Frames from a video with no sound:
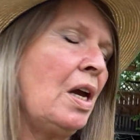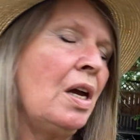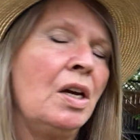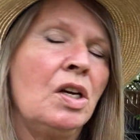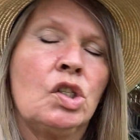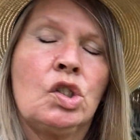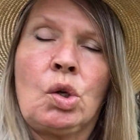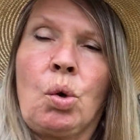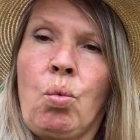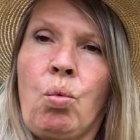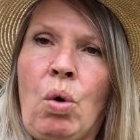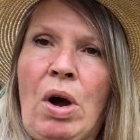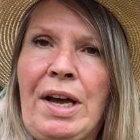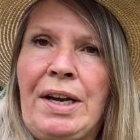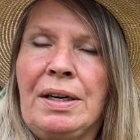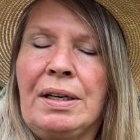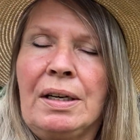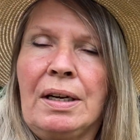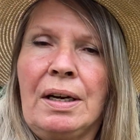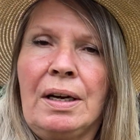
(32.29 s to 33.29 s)
So
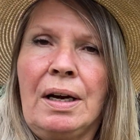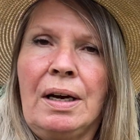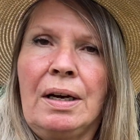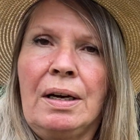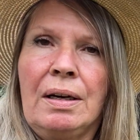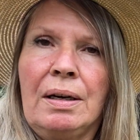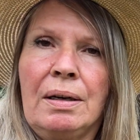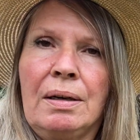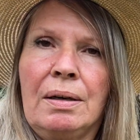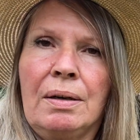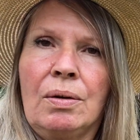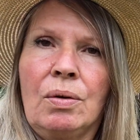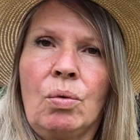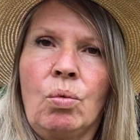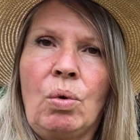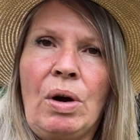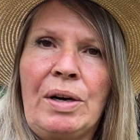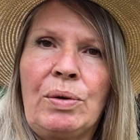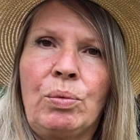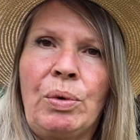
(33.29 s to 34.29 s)

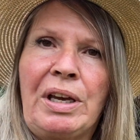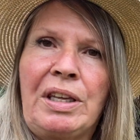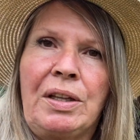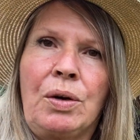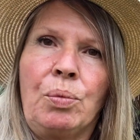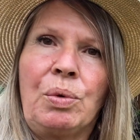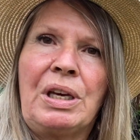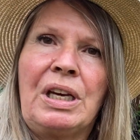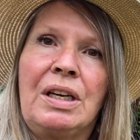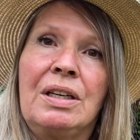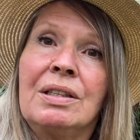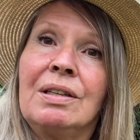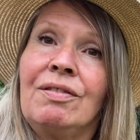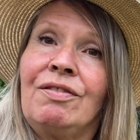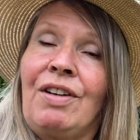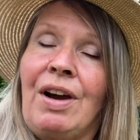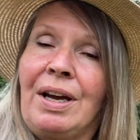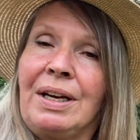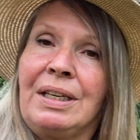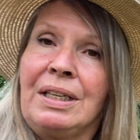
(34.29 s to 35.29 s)
one way that we can
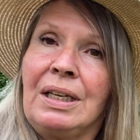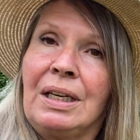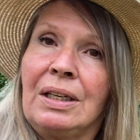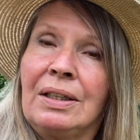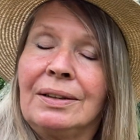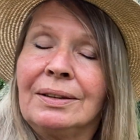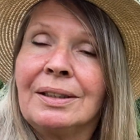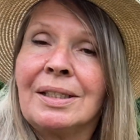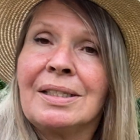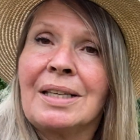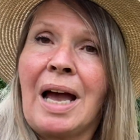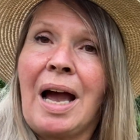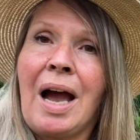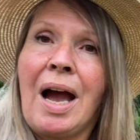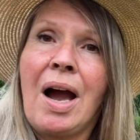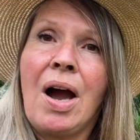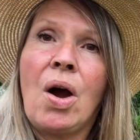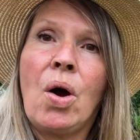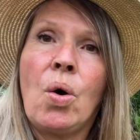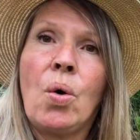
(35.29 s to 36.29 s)
define yield is
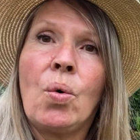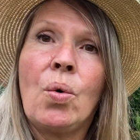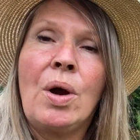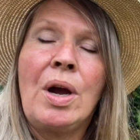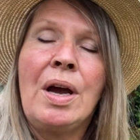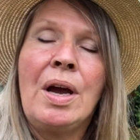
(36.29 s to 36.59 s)
how